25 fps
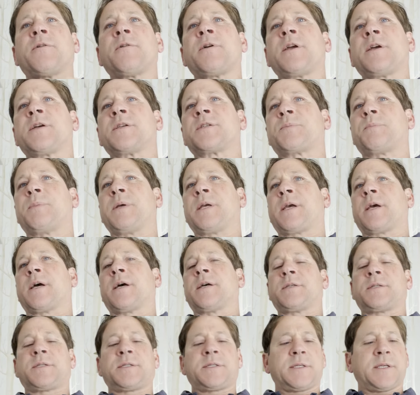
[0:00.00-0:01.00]
curious
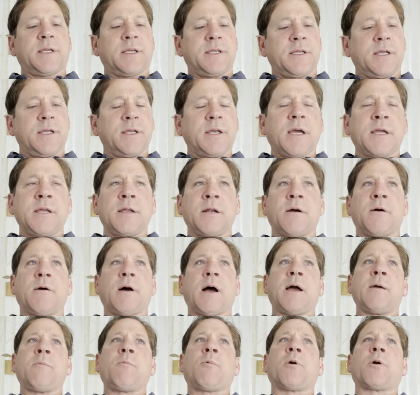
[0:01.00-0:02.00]
because, you know,
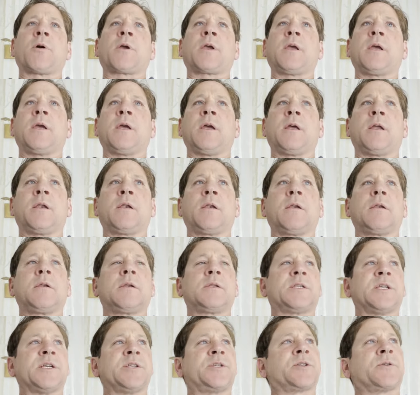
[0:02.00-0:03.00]
I work in
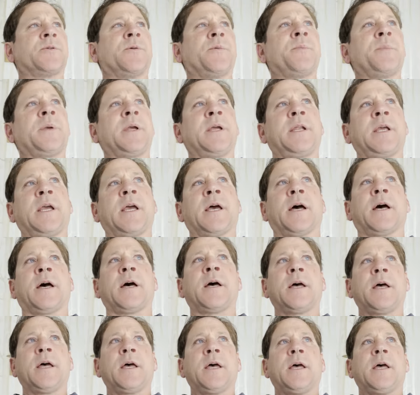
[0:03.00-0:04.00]
digital
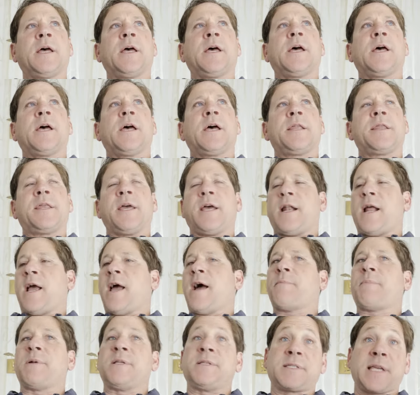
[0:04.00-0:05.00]
media that
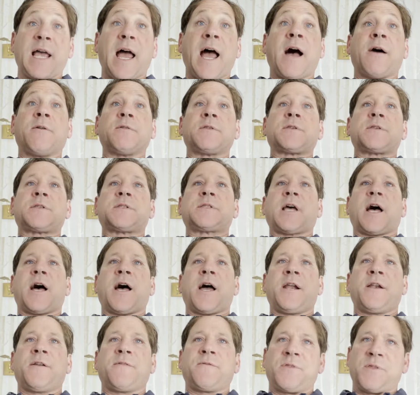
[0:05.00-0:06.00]
happens
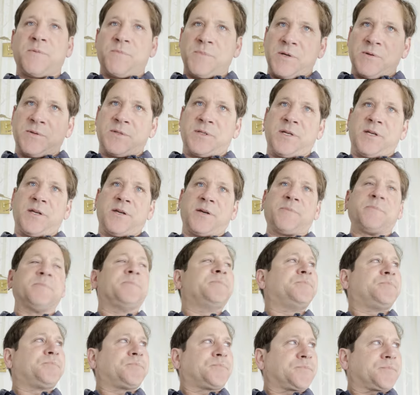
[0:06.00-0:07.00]
outside of the
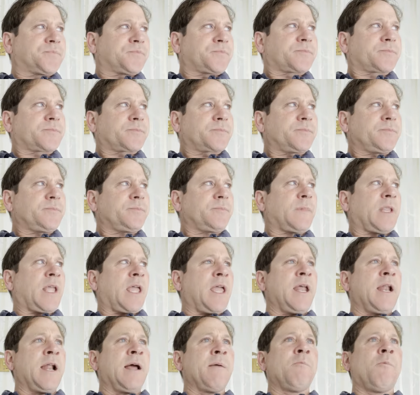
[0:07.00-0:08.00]
museum.
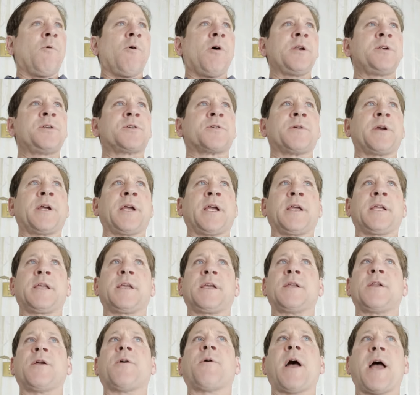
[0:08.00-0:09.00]
And I'm wondering,
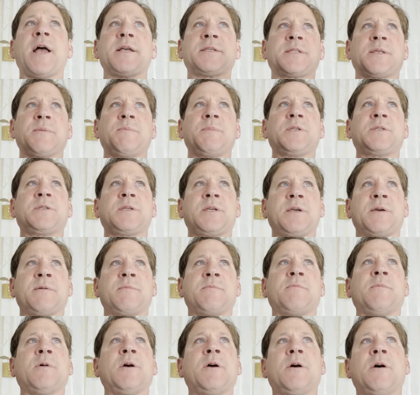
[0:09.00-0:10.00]
you know, as the
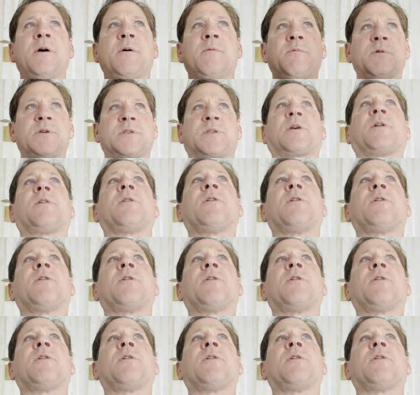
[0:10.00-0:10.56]
museum was